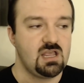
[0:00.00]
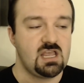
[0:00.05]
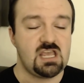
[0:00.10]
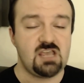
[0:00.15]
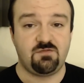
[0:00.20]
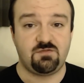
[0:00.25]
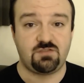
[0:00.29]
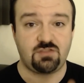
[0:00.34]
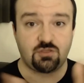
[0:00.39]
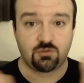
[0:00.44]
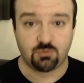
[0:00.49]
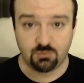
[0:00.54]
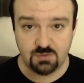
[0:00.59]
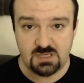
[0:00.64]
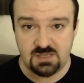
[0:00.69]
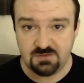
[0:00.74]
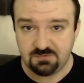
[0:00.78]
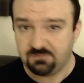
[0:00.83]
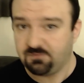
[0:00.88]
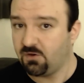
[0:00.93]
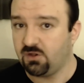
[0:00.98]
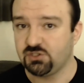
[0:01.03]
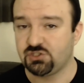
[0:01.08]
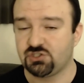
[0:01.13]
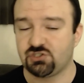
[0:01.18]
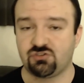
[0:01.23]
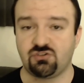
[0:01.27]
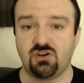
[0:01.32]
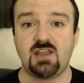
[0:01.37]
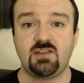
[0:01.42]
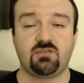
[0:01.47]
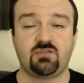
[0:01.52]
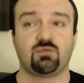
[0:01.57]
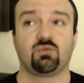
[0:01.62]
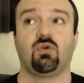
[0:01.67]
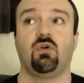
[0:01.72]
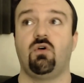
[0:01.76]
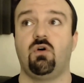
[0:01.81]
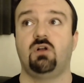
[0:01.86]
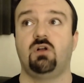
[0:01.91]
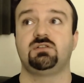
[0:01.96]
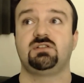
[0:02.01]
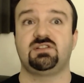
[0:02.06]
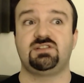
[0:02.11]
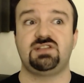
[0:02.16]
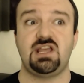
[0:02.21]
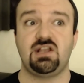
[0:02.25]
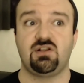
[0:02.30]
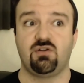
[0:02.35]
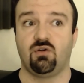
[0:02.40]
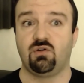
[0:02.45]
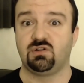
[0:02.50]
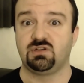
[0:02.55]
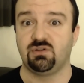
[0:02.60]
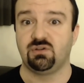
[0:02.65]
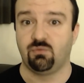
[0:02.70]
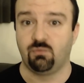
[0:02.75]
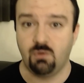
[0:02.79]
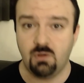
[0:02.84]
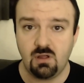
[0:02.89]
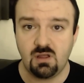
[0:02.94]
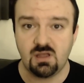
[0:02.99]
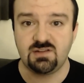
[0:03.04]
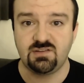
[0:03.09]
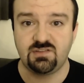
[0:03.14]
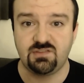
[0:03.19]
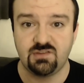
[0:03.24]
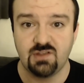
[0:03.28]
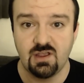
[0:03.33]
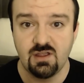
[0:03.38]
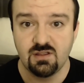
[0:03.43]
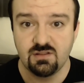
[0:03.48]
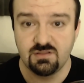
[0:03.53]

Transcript: If three false strikes were all to take hold at once,